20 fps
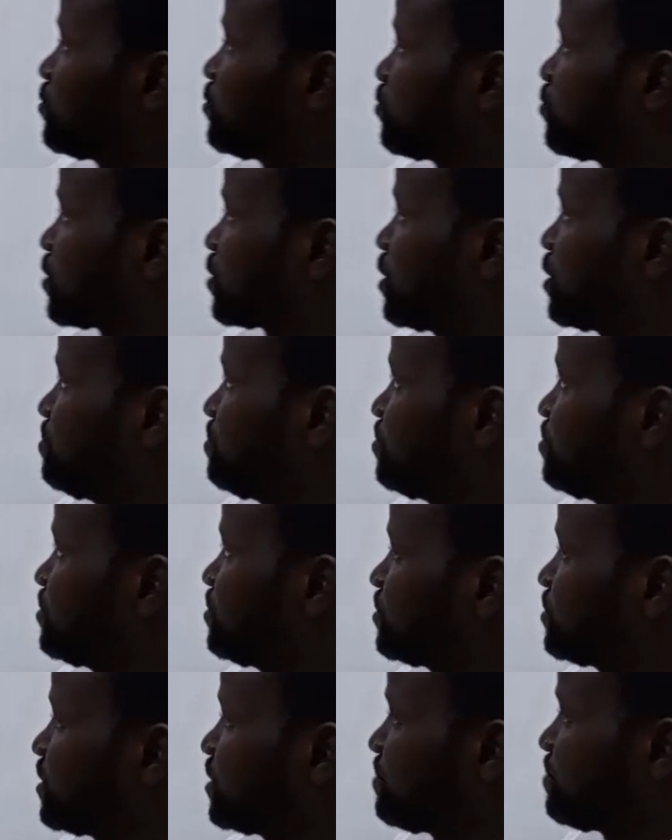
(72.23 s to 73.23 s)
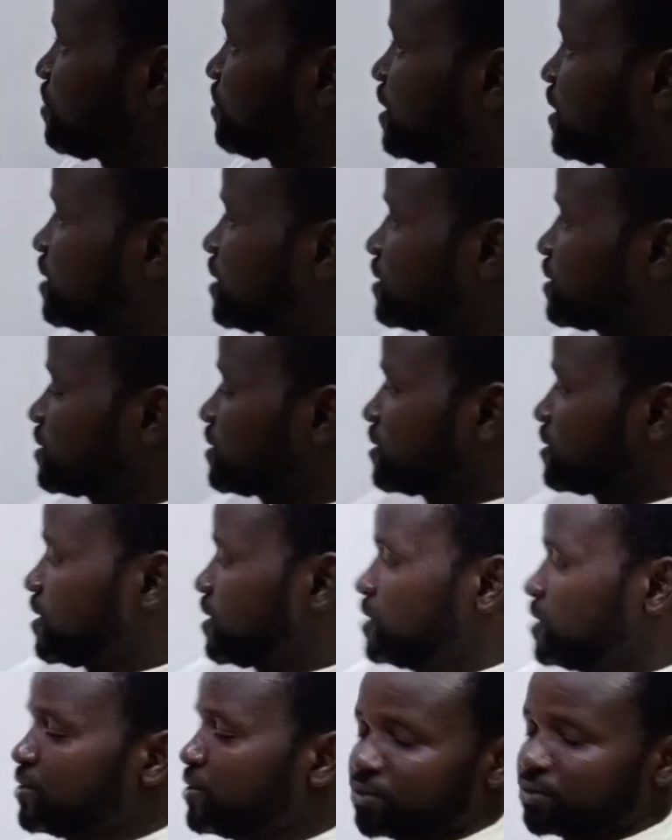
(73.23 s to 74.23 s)
to keep the plank
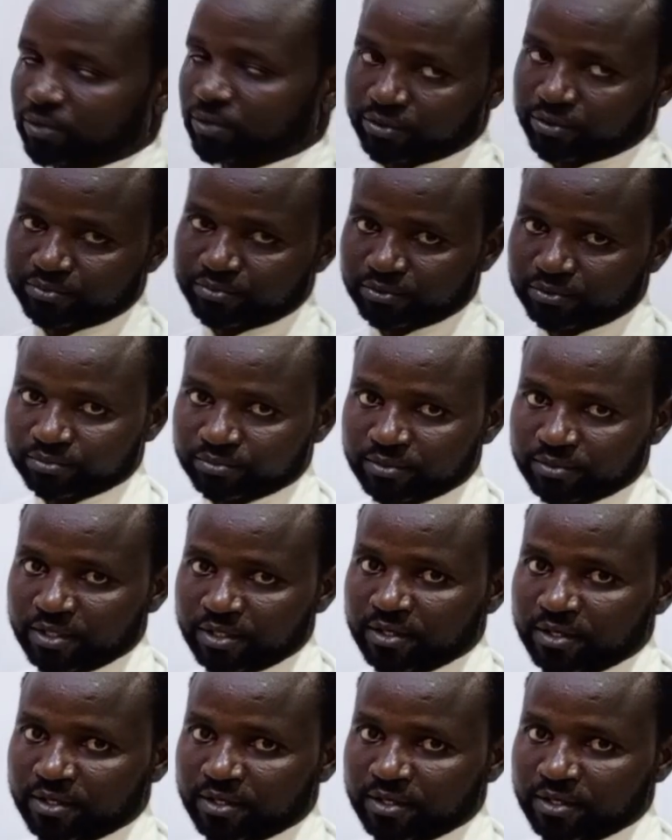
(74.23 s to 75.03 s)
in equilibrium.